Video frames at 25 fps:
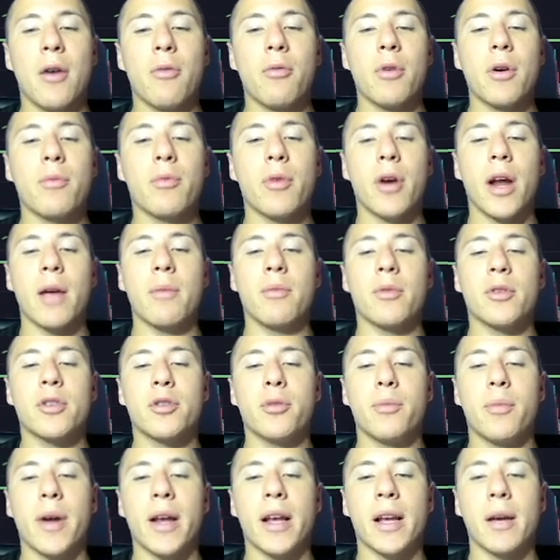We were able
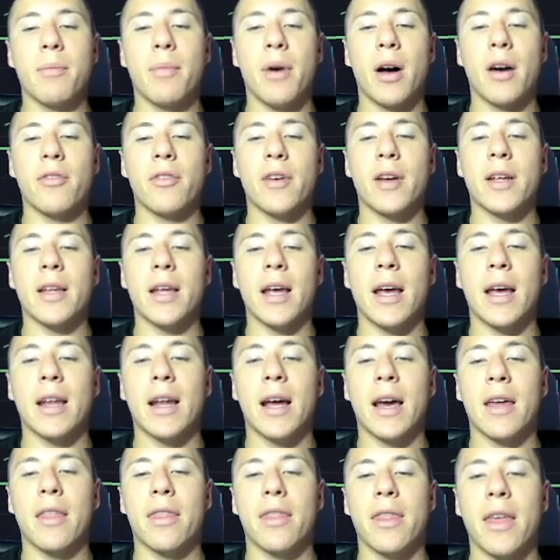to break above it, and
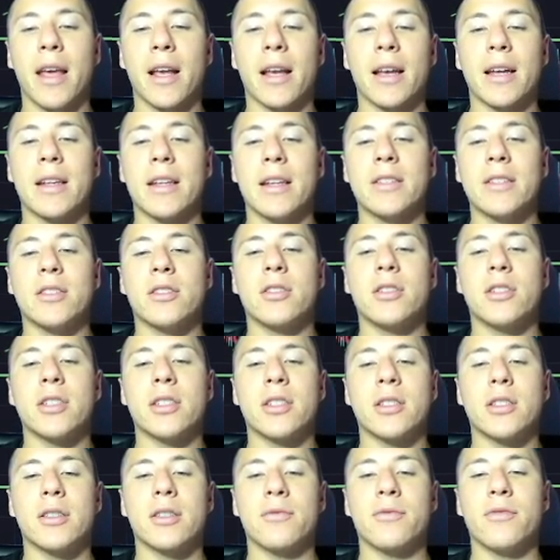I think it is
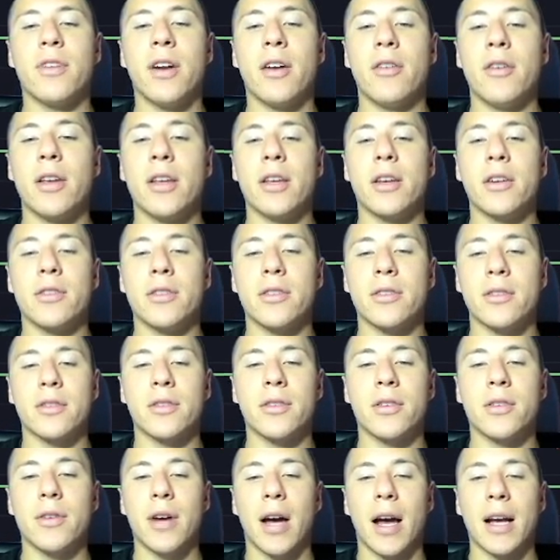just very good
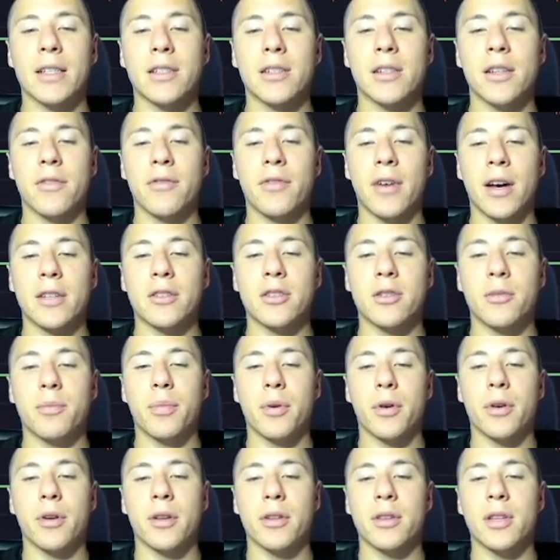to actually find
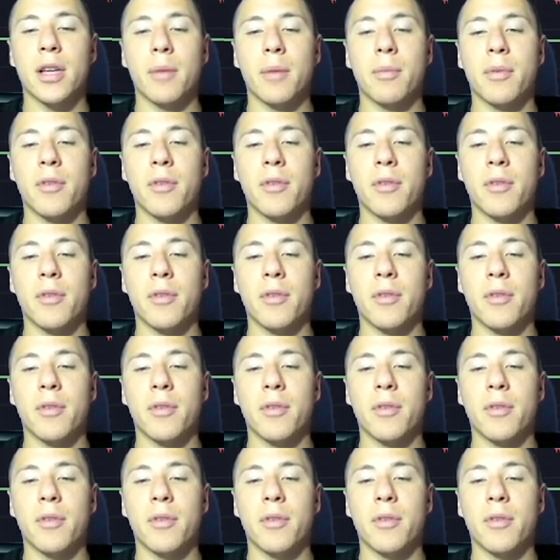support on top